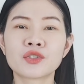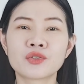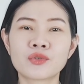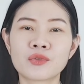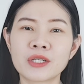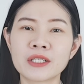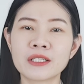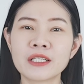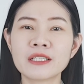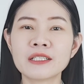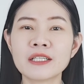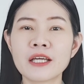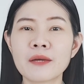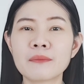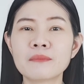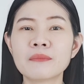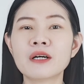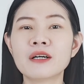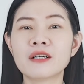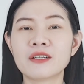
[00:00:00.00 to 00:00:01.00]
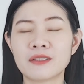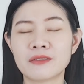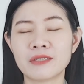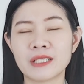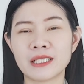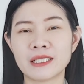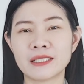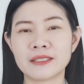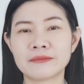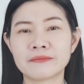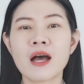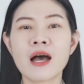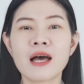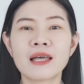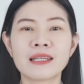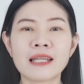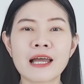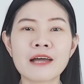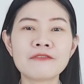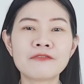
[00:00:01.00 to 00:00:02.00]
Treating them early,
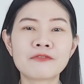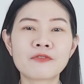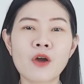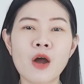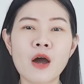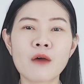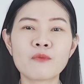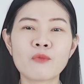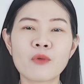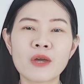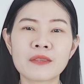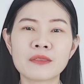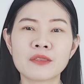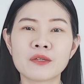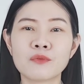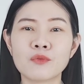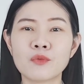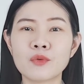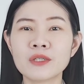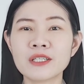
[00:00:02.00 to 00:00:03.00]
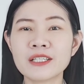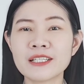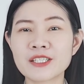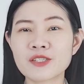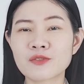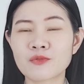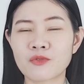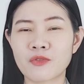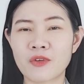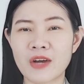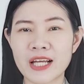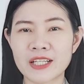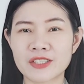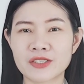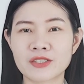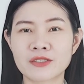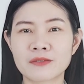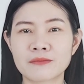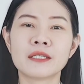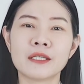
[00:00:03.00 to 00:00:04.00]
like from when the wound is
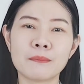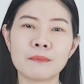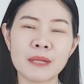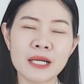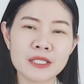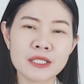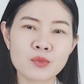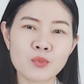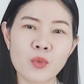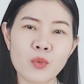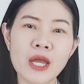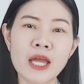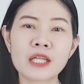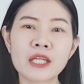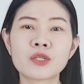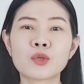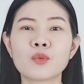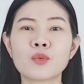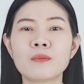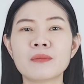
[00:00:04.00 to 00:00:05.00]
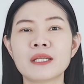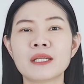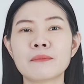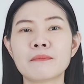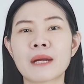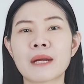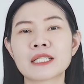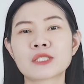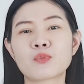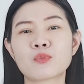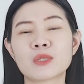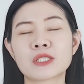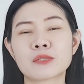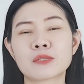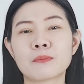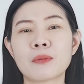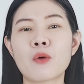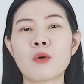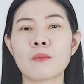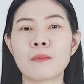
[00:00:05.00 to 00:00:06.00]
fresh, the best way to minimize
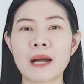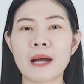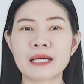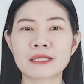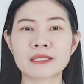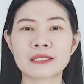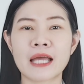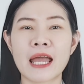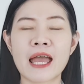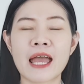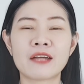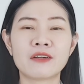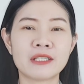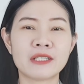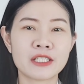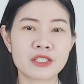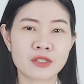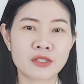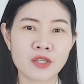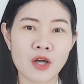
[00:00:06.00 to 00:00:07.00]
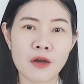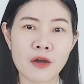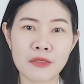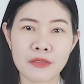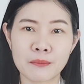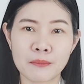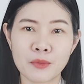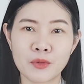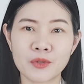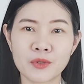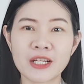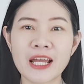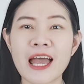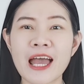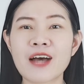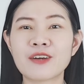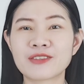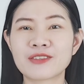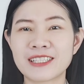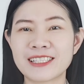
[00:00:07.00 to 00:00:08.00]
visible marks and restore smooth,
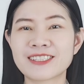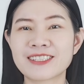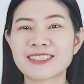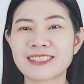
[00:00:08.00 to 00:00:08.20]
healthy